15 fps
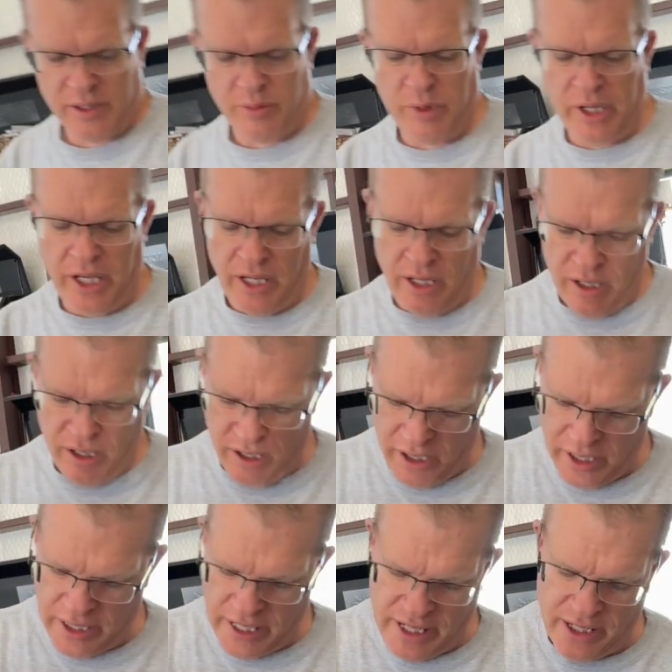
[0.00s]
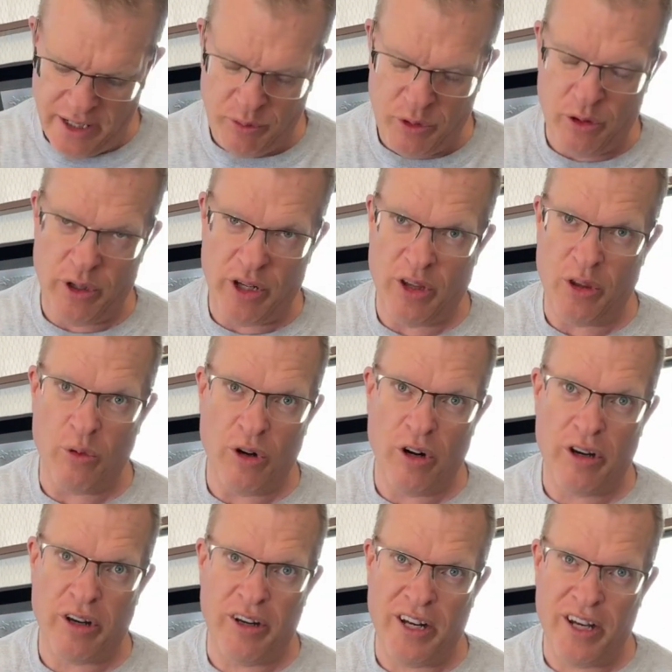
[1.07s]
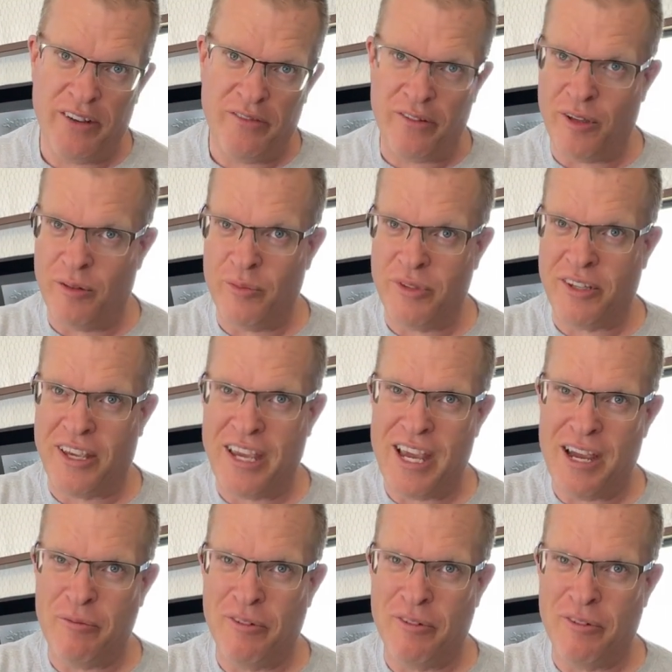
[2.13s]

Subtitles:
me, and I end up doing all the work, and he films the camera.